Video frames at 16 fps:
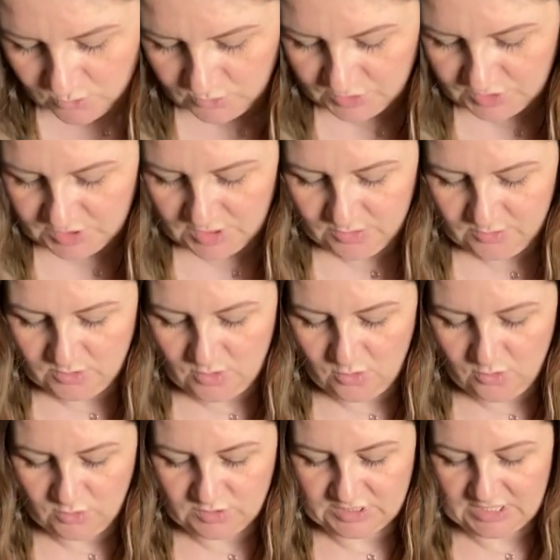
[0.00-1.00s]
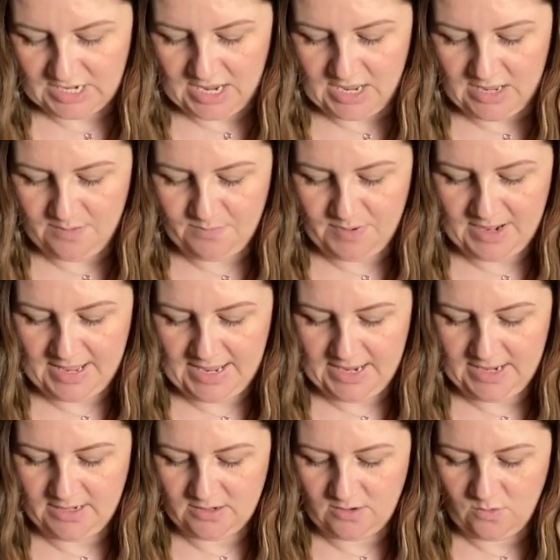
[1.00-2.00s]
also got a
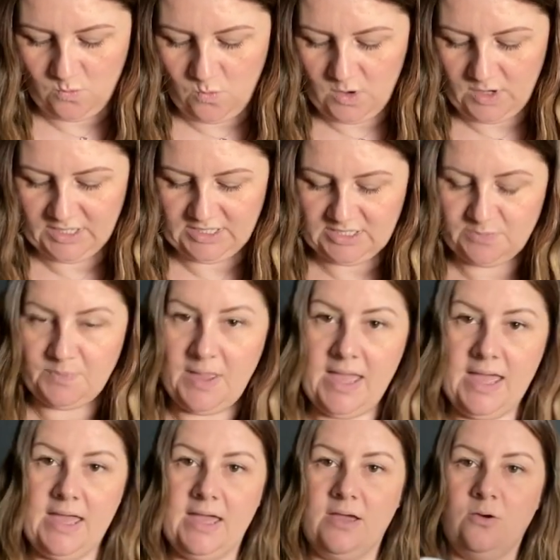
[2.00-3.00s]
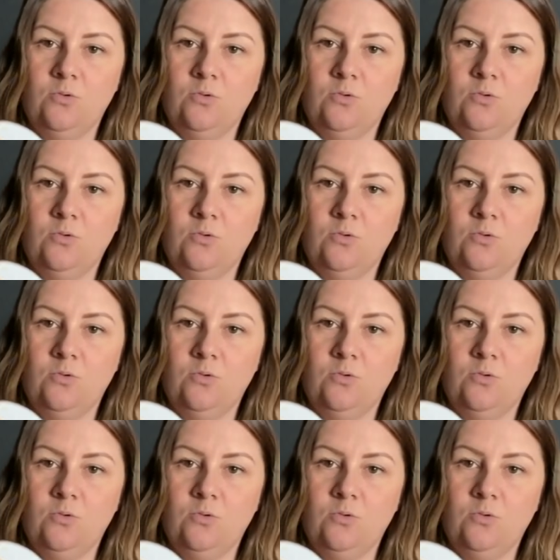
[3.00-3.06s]
plain white pair,